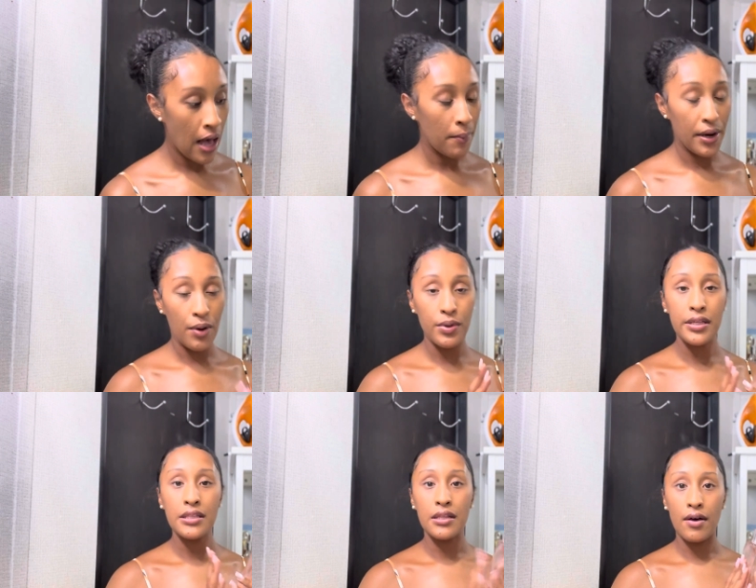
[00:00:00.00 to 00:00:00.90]
But I
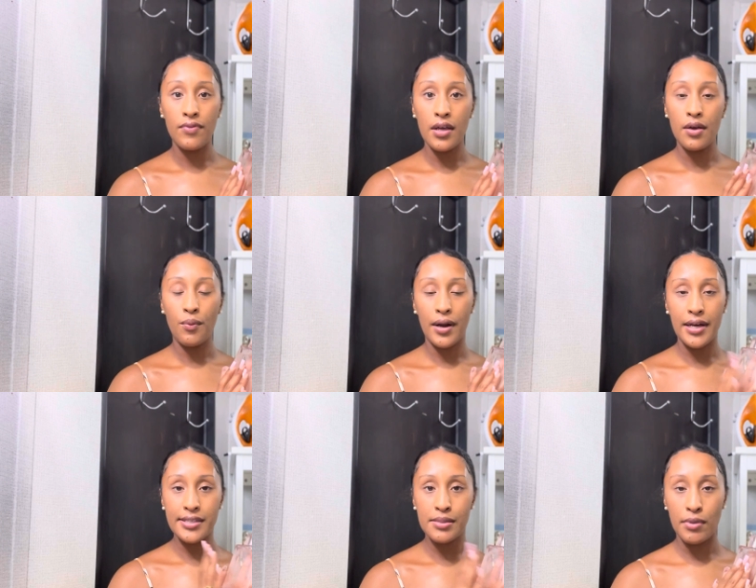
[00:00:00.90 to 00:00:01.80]
really loved it when I
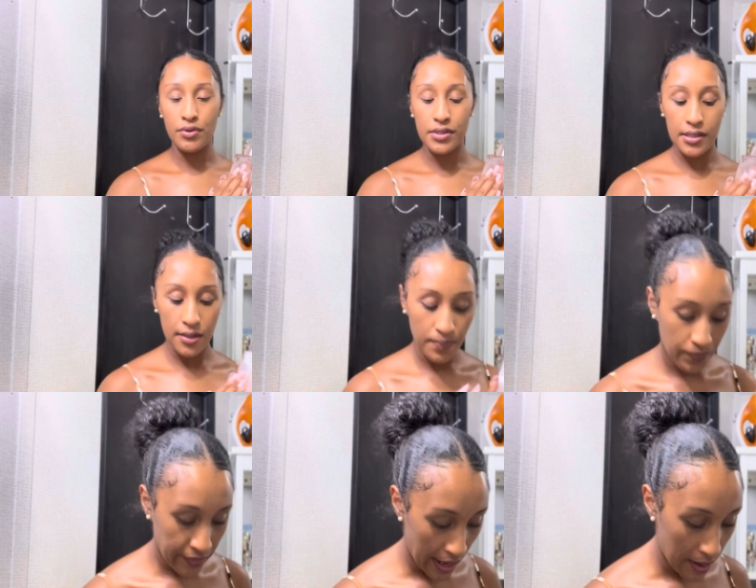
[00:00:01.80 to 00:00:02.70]
smelt it
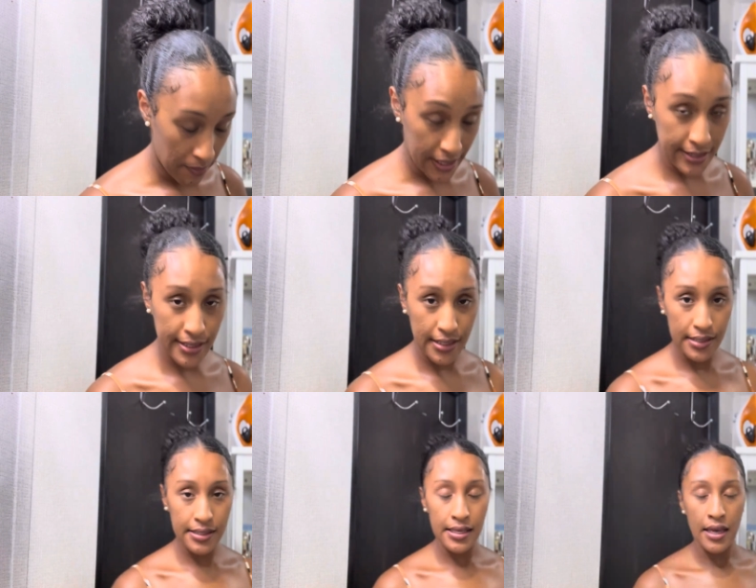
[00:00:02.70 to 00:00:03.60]
at Macy's.